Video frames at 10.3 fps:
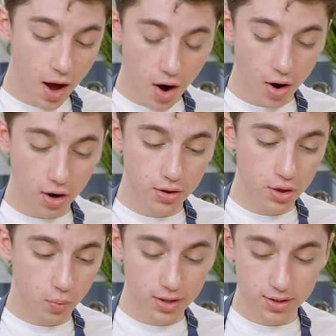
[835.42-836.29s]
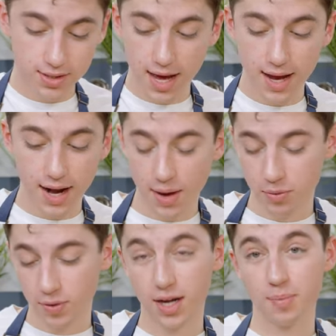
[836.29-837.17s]
are the ones that I
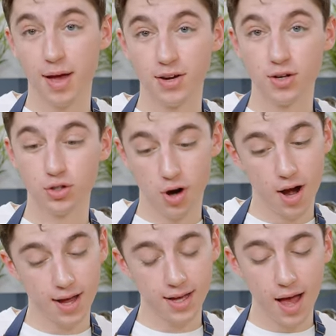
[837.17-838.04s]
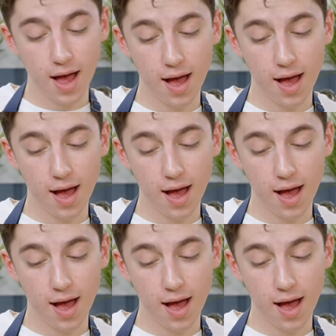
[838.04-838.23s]
would recommend trying.